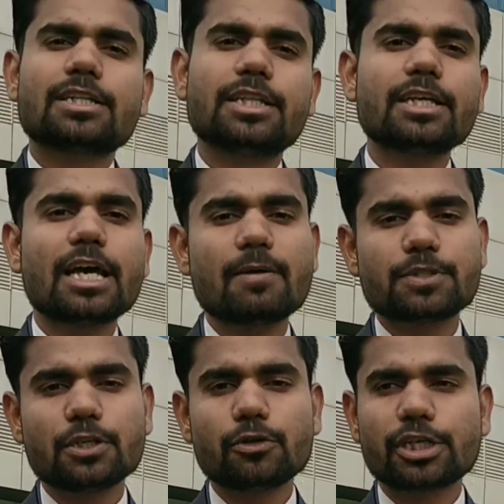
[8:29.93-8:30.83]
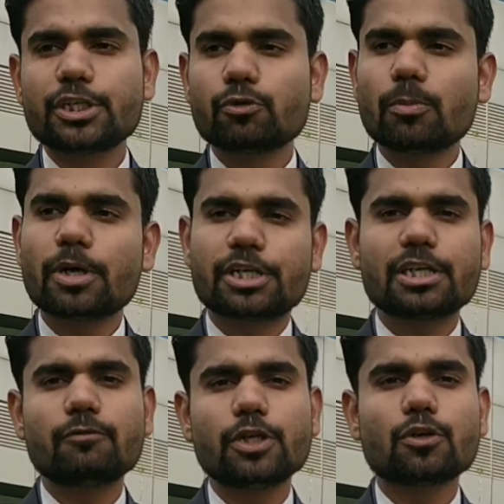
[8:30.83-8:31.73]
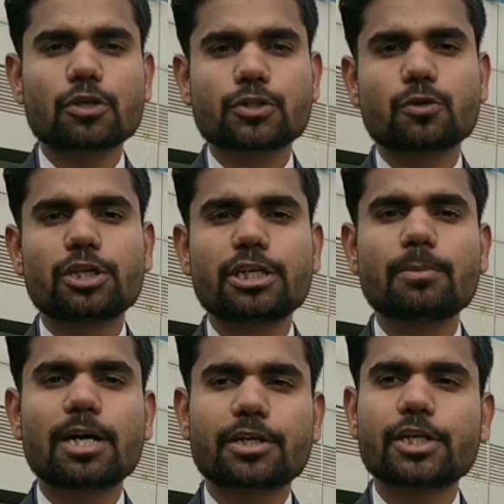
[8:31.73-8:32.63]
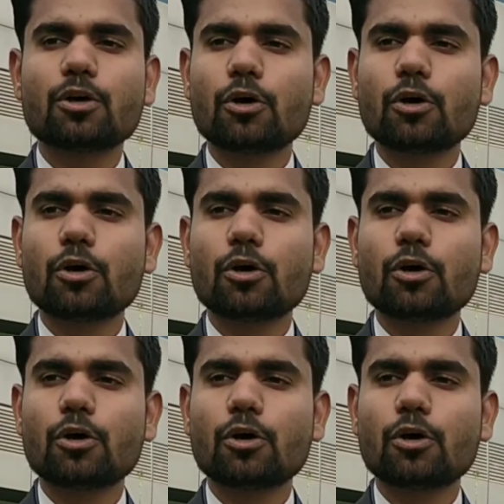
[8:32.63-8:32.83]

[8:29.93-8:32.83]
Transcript: then absolutely your material will not sold in a market,